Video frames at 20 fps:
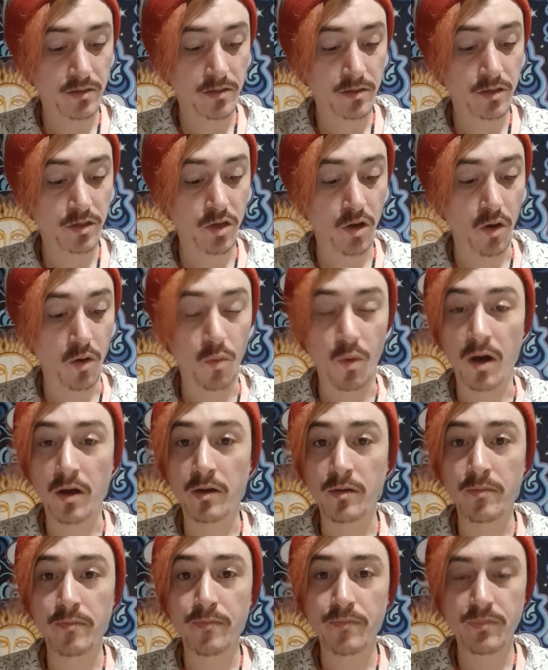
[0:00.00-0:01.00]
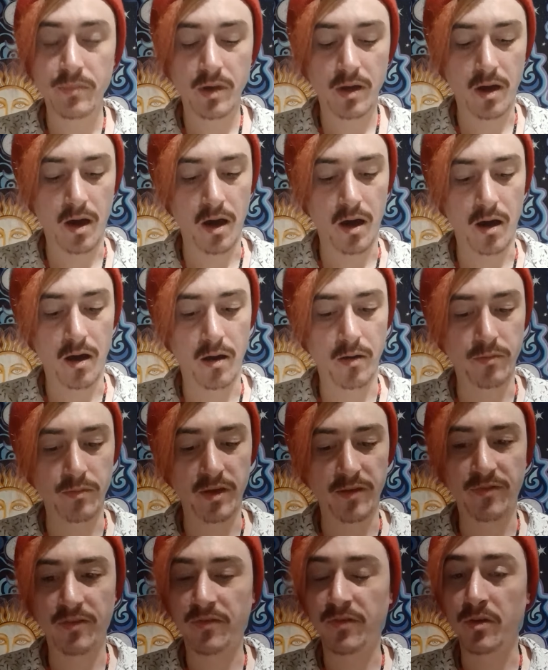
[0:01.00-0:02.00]
So, welcome. Um,
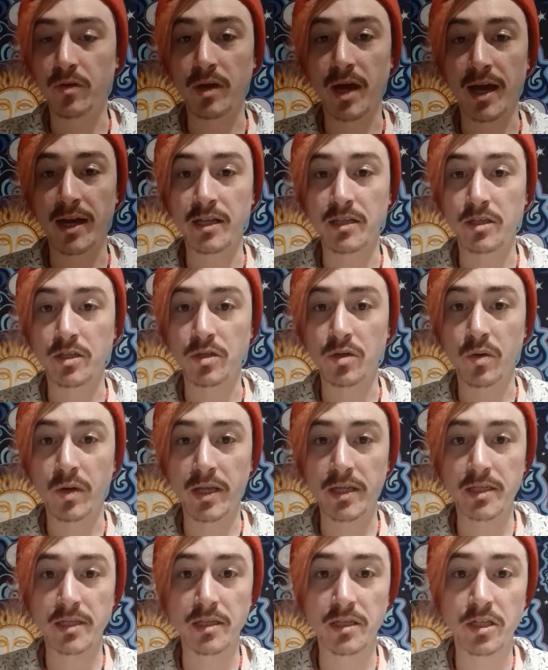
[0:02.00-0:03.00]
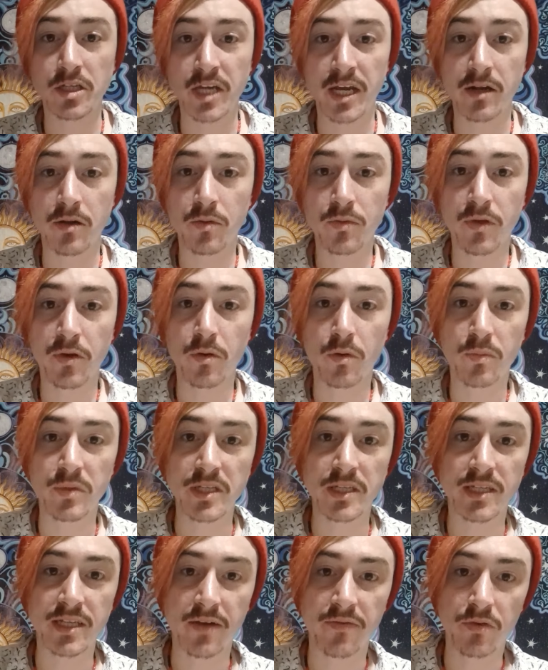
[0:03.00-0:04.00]
if you feel guided to donate to this channel, there will
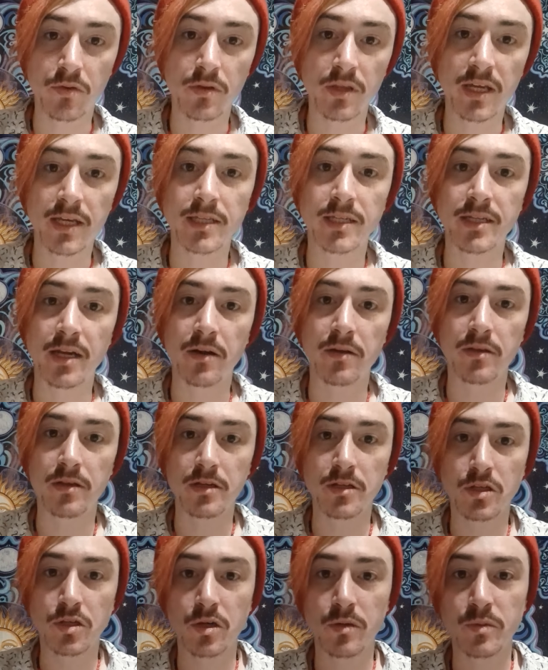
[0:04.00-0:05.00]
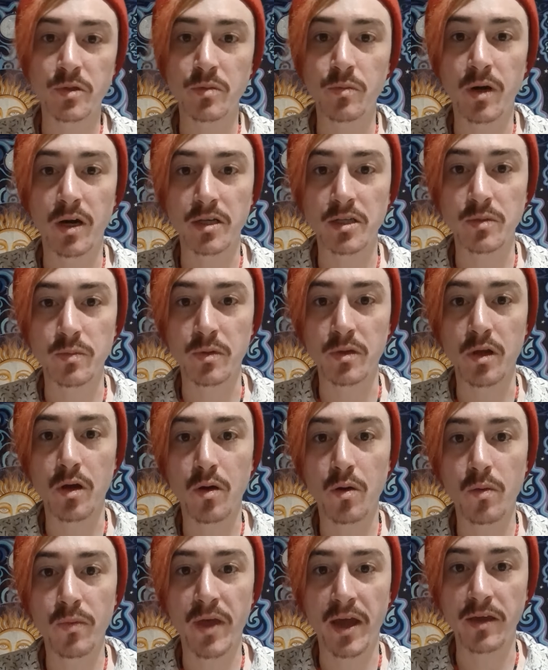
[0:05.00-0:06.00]
be several links down in the description box
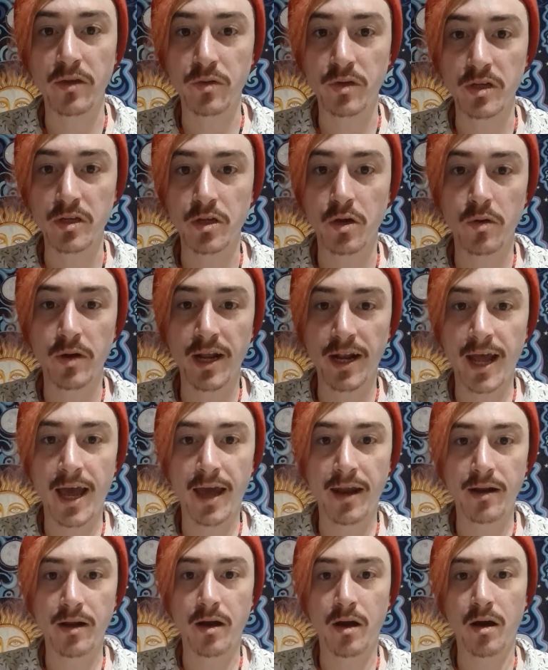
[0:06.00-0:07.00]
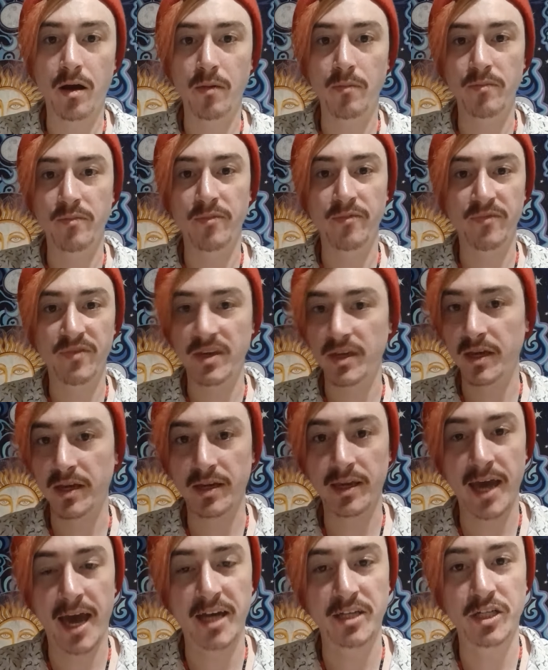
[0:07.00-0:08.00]
below that you can donate at um, via
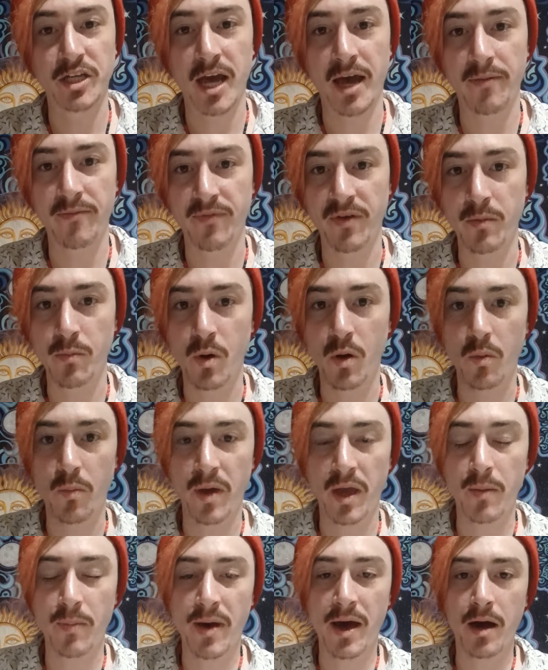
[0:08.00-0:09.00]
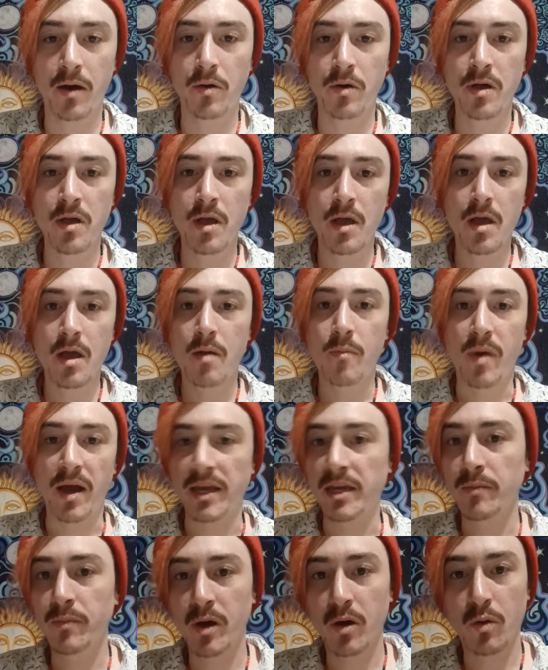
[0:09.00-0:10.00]
Cash App, Venmo, PayPal. My
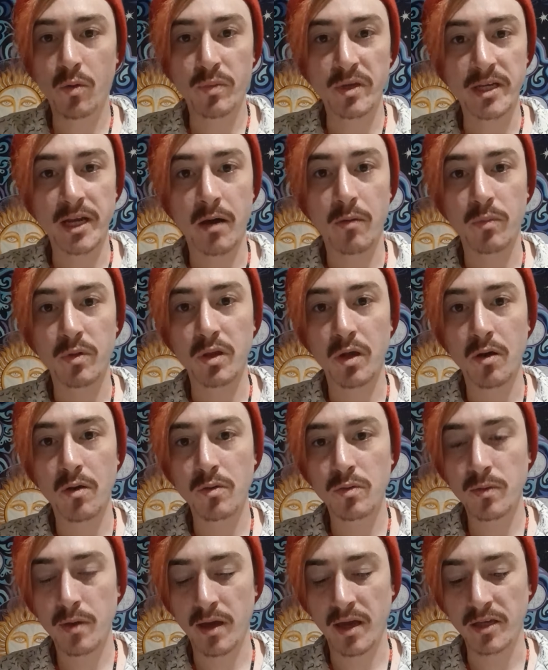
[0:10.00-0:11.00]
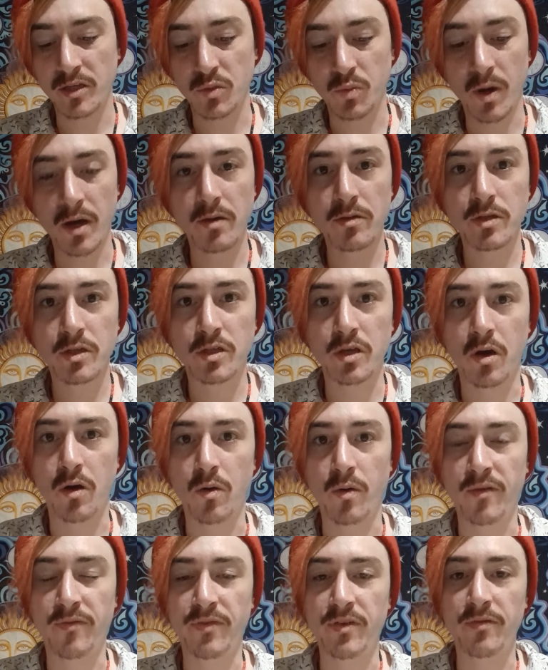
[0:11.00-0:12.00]
email will be down below as well.
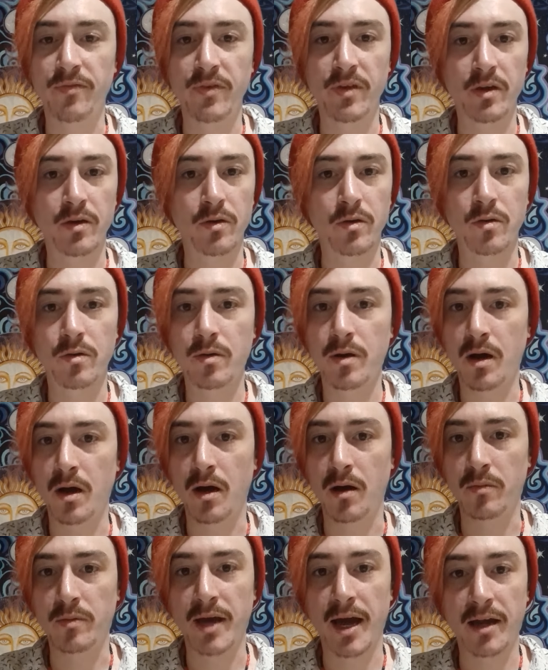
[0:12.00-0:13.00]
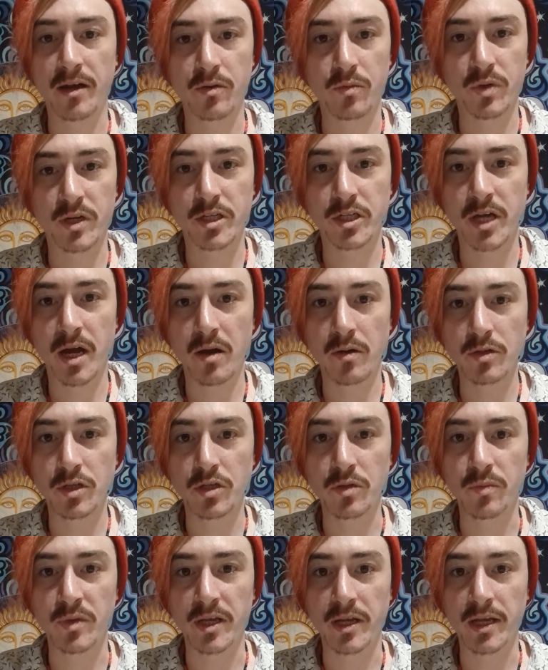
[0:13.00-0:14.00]
So if you feel um, guided to reach out,
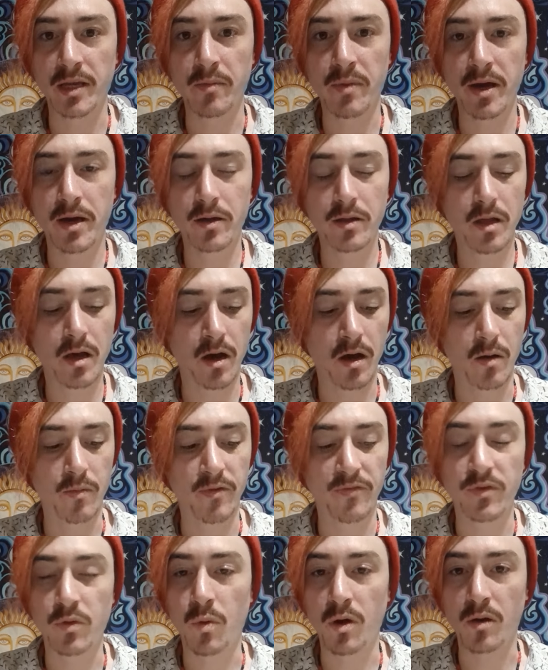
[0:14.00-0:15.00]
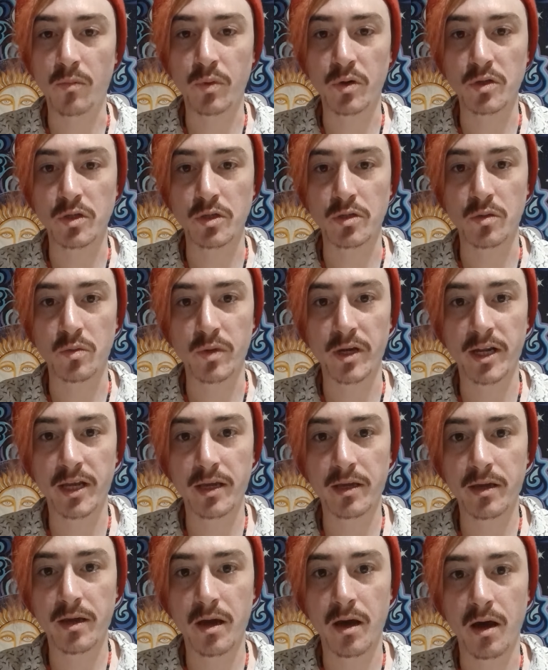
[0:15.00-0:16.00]
shoot me an email. Um, if you want a personal
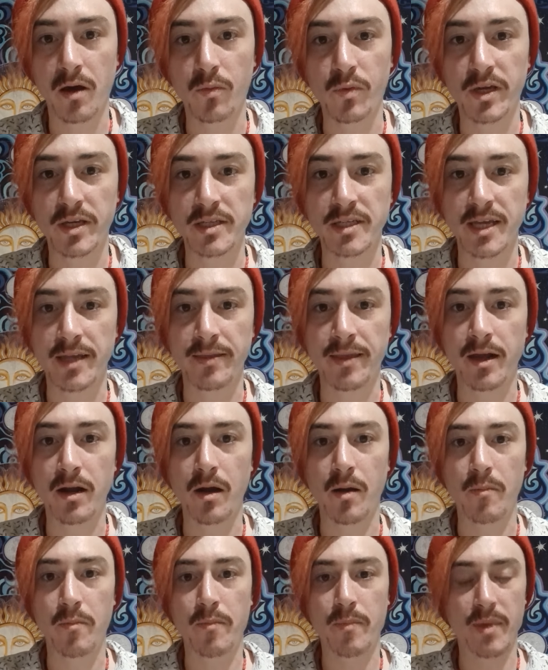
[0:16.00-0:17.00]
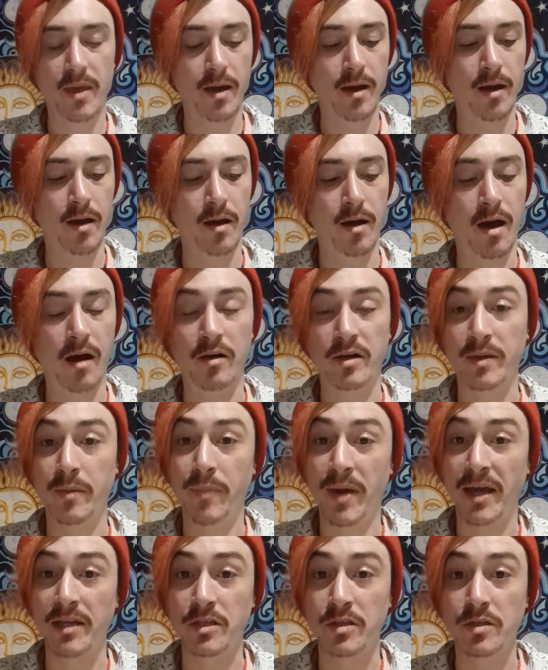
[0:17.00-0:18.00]
reading, uh, we can set that up. Uh, I'll get
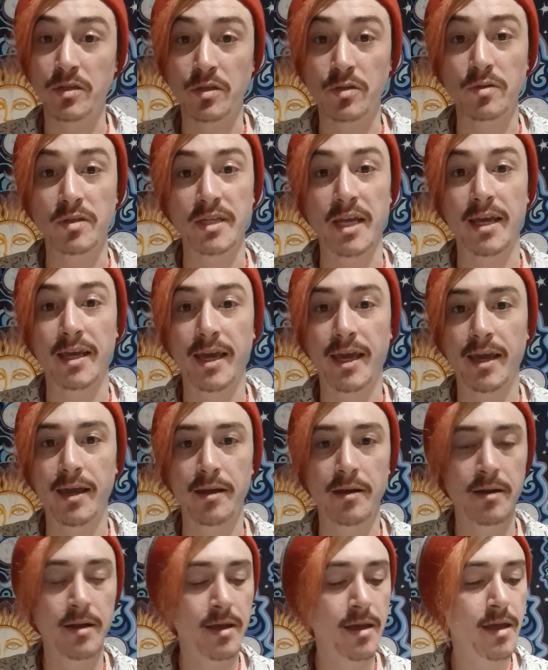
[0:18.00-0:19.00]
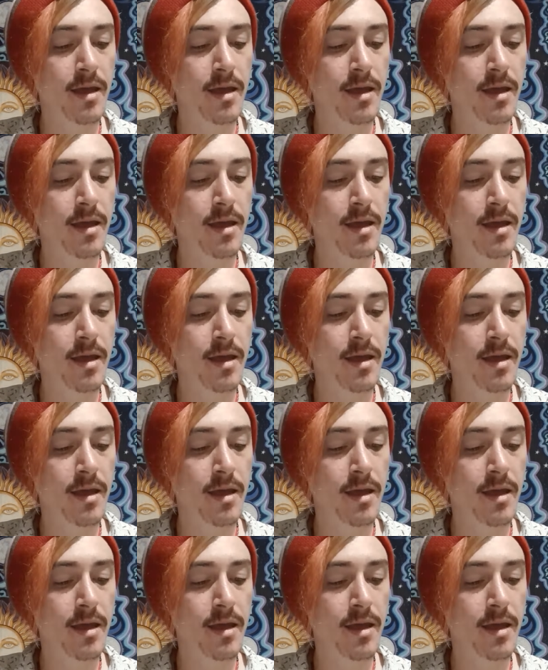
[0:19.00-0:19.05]
back to you as soon as I can.